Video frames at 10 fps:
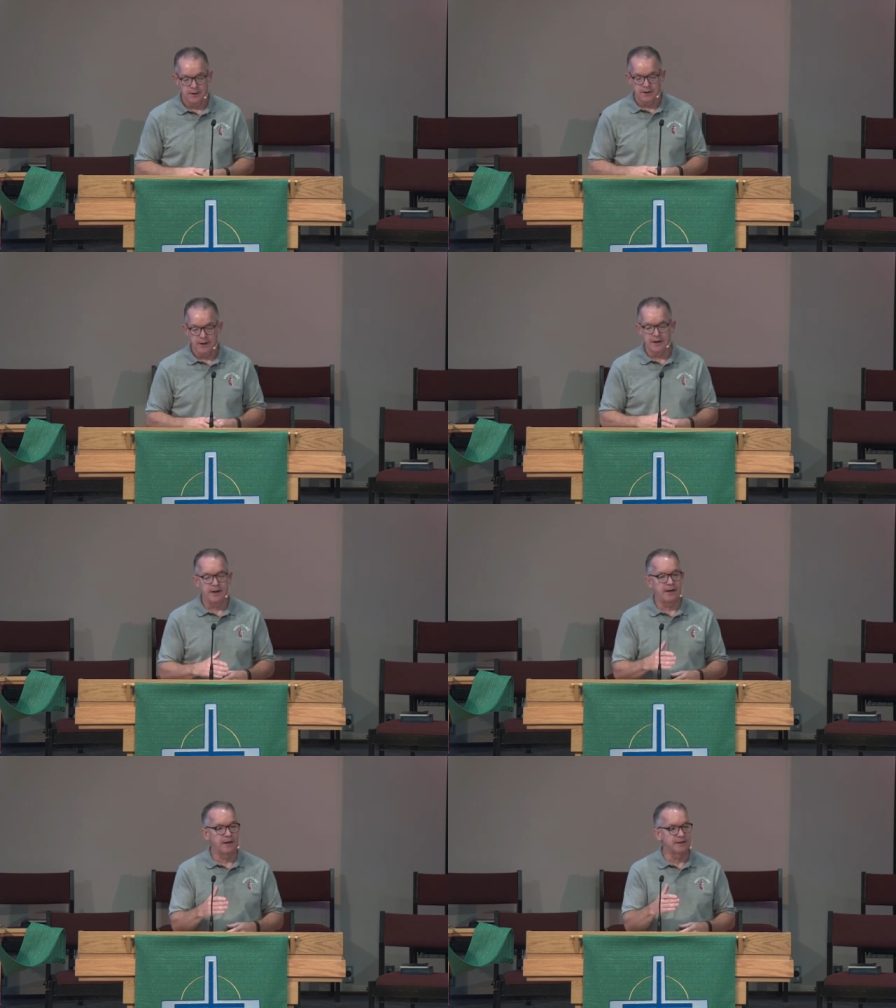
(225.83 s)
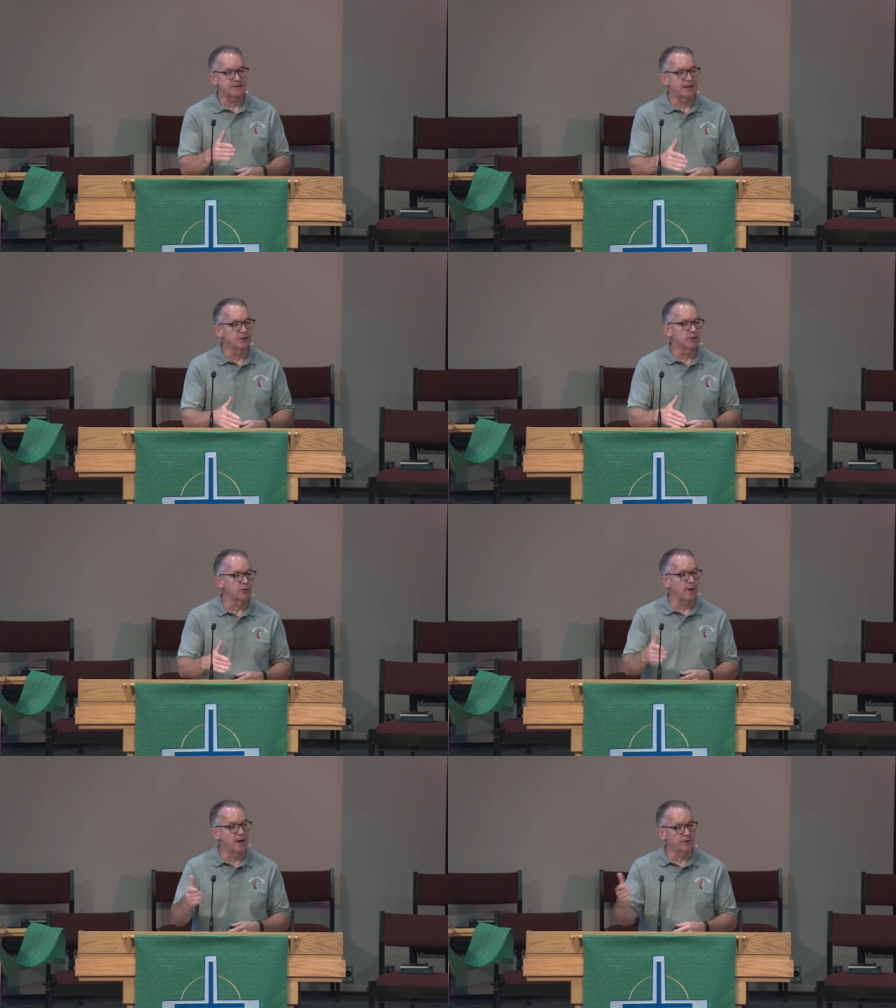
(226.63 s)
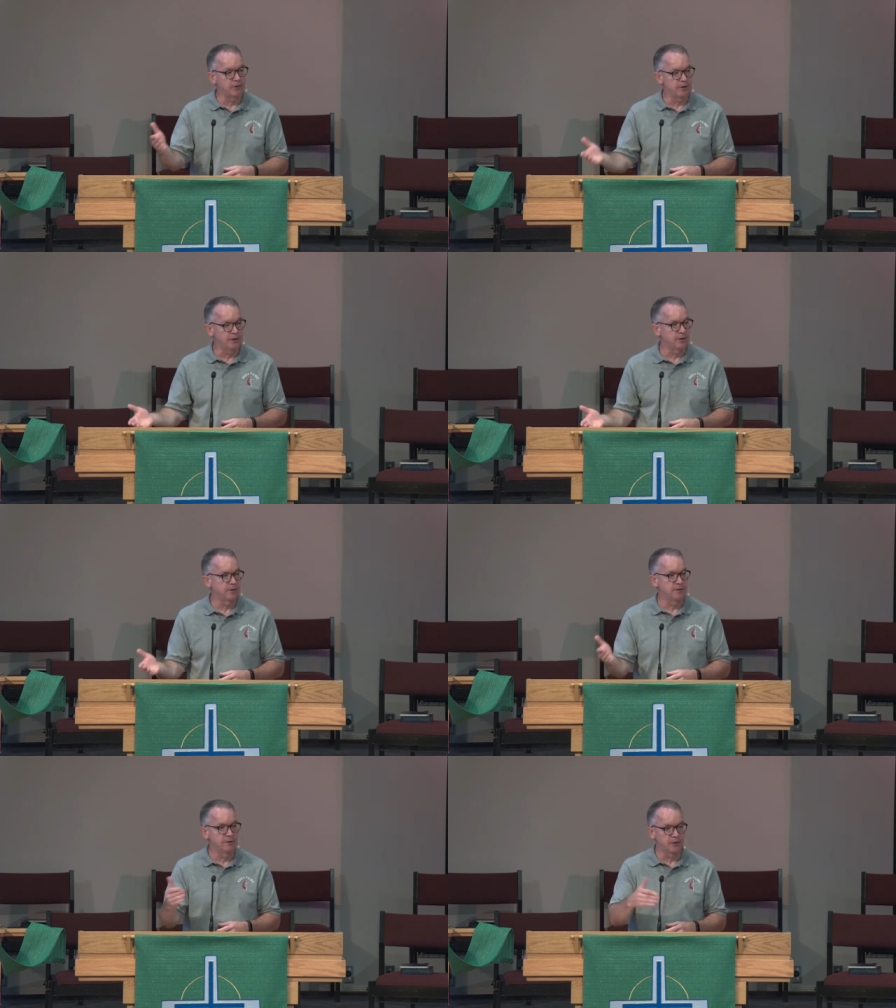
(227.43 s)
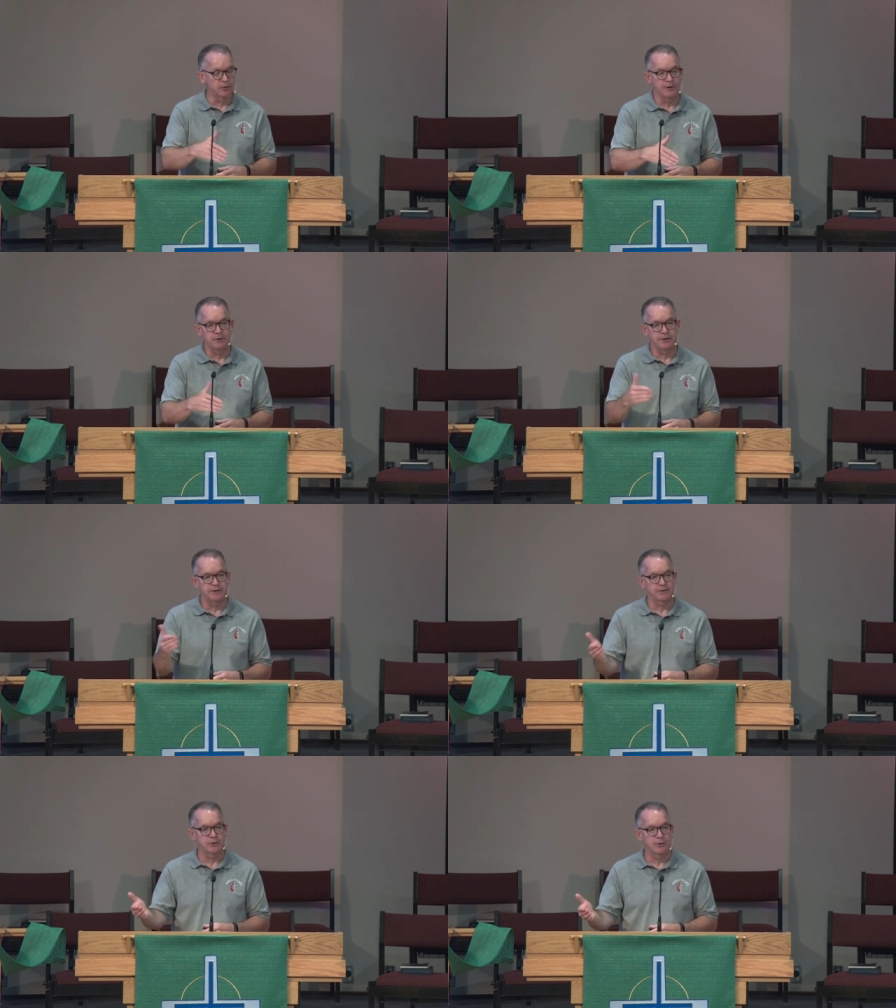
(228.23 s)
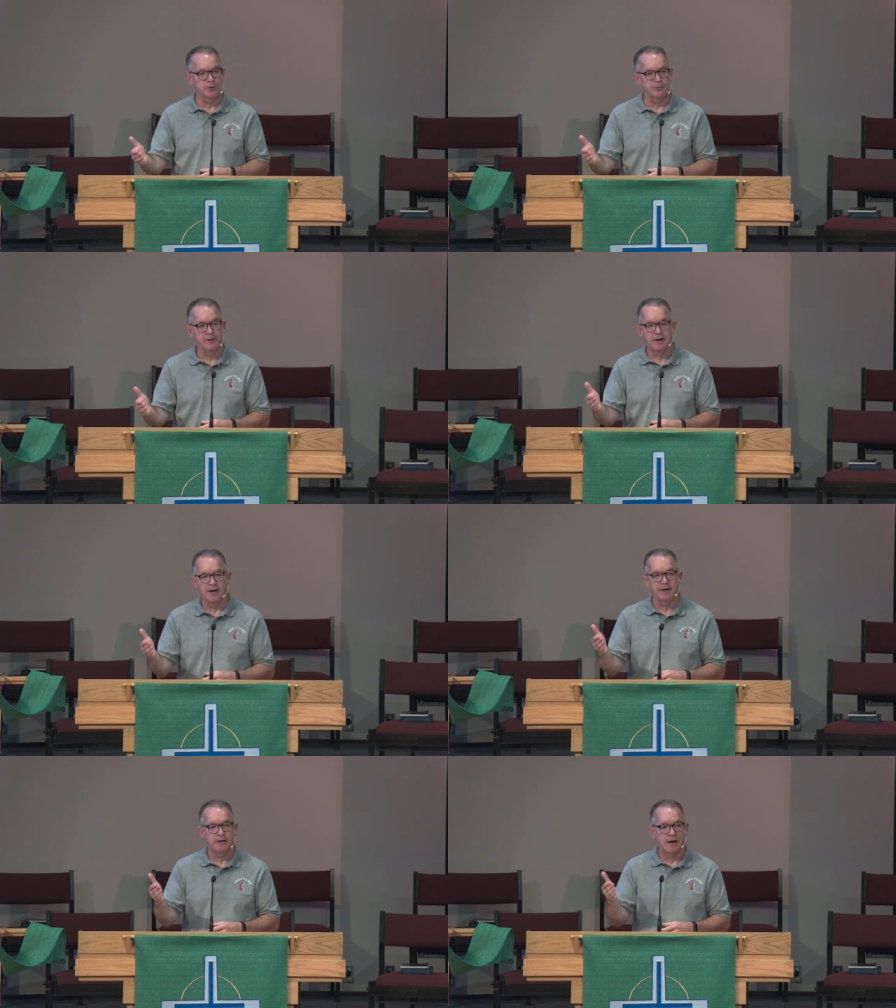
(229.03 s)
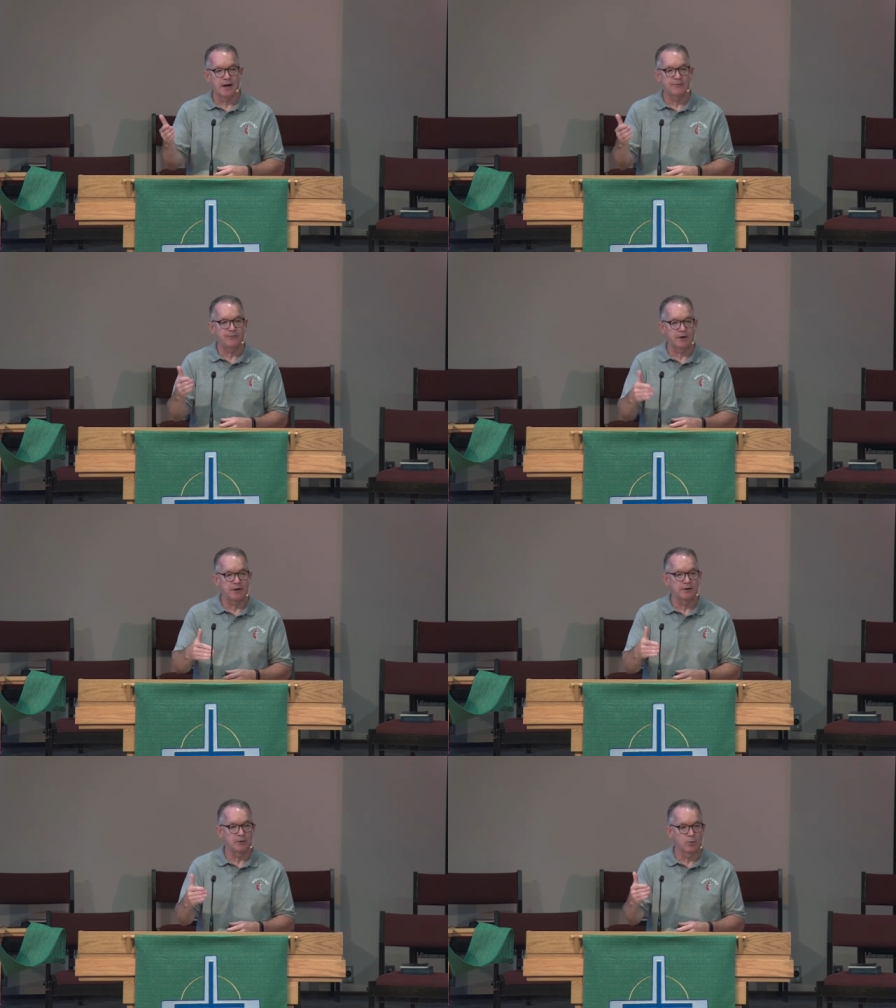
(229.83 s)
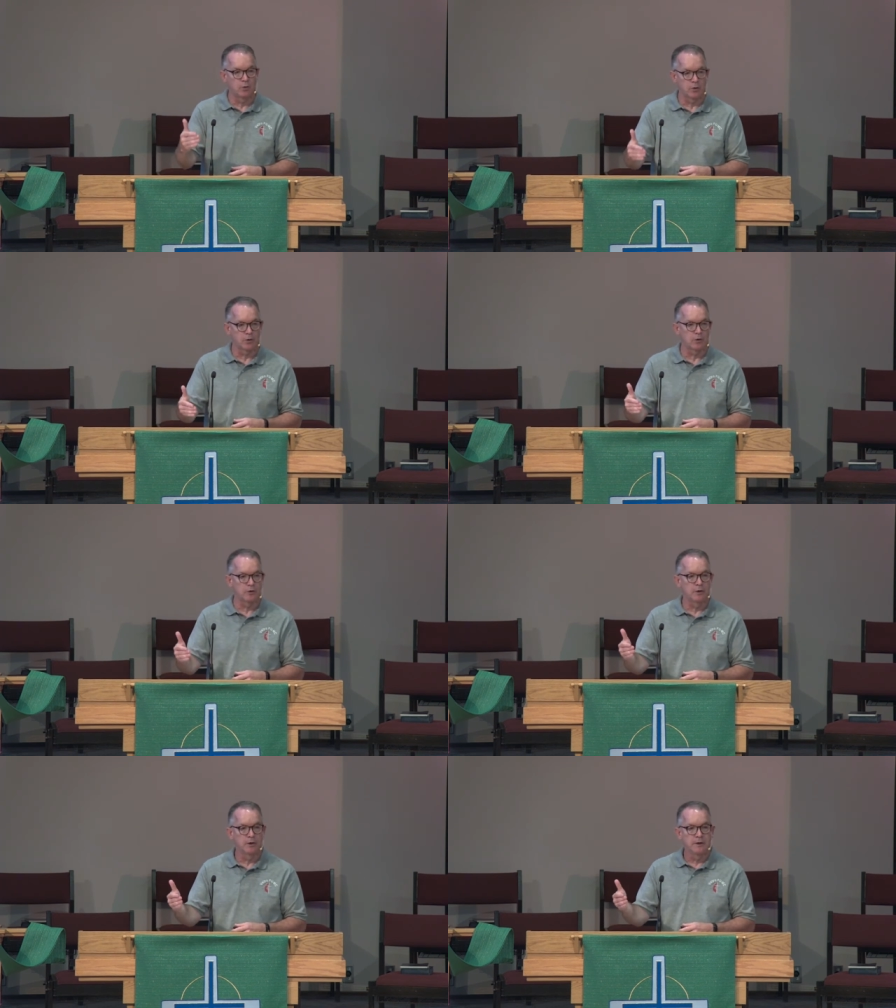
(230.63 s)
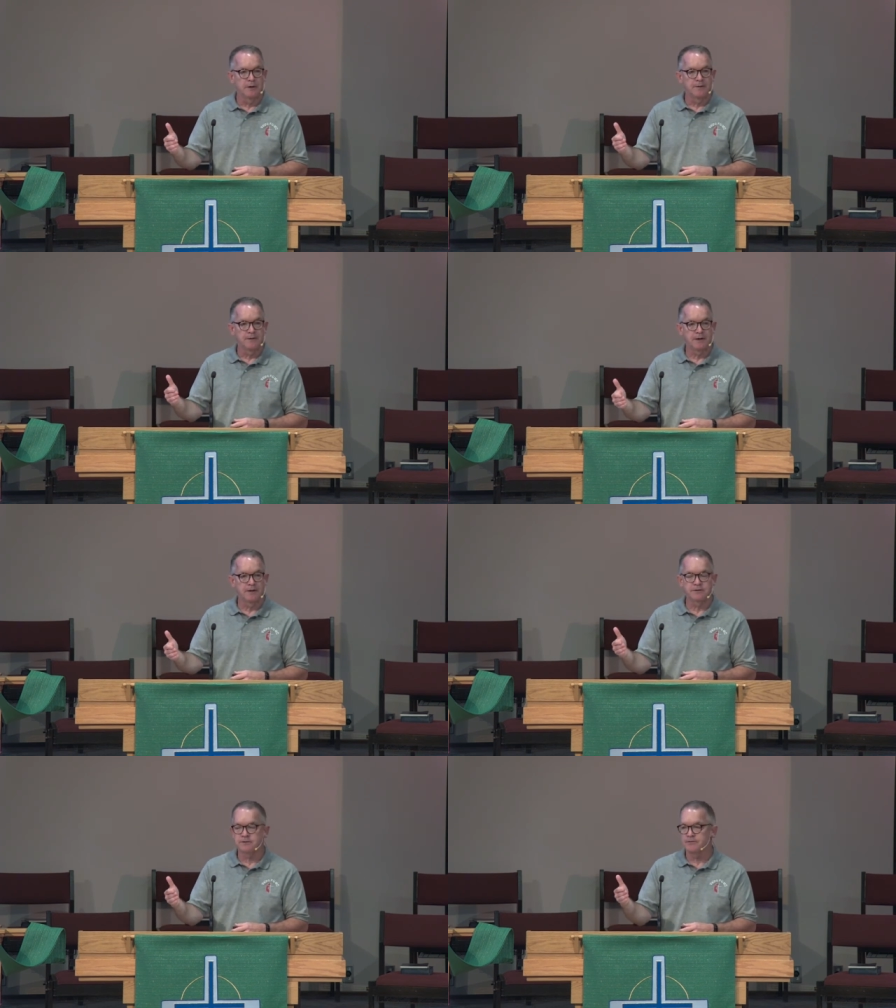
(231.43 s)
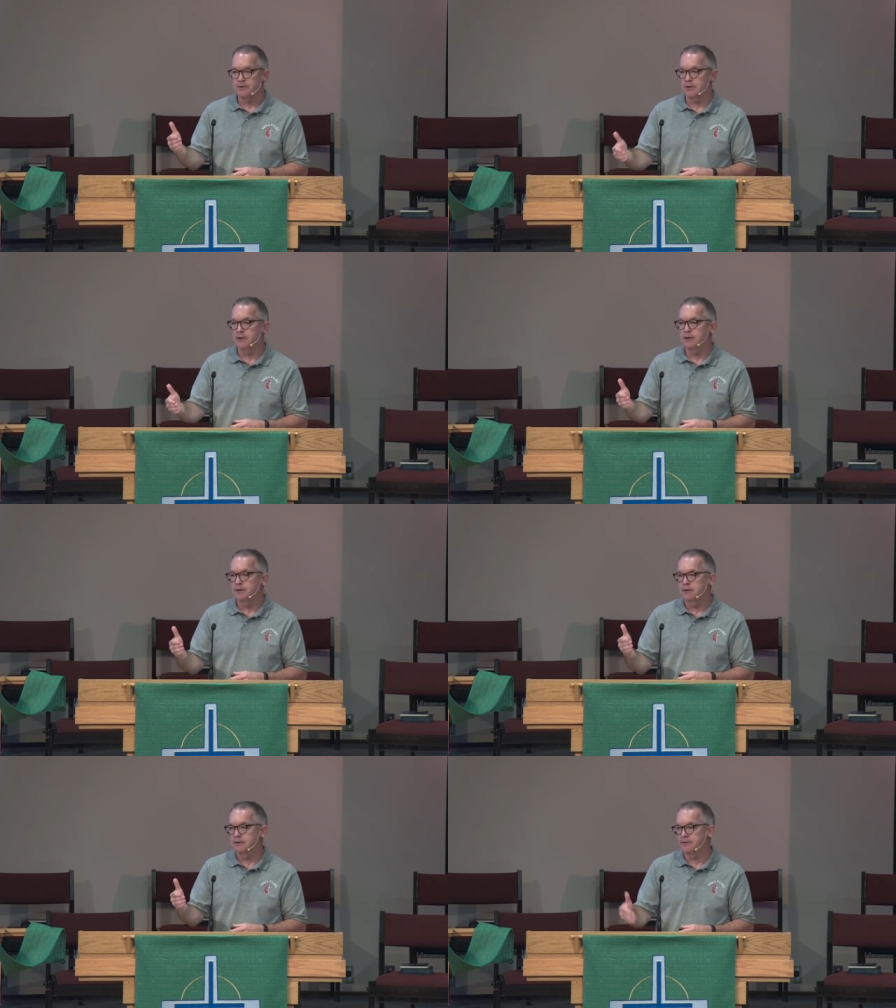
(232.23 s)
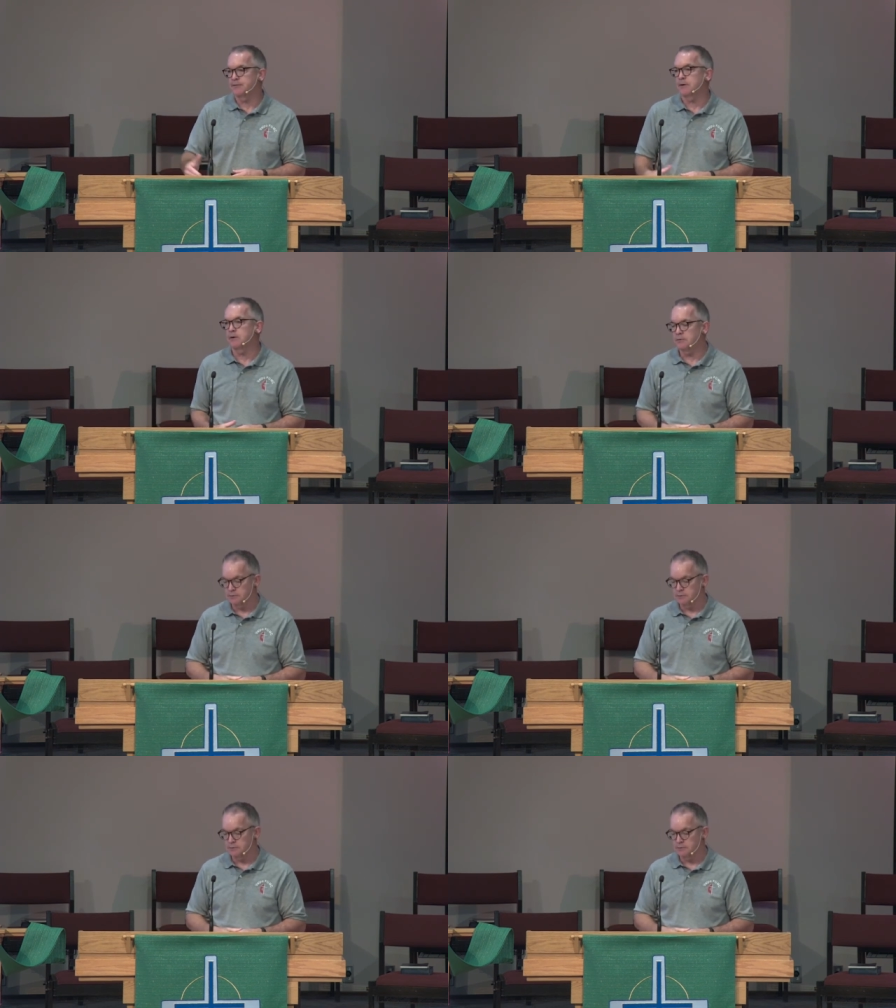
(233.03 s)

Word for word: And, and as I look around, you can agree or disagree with me, I, I find a world that is very difficult.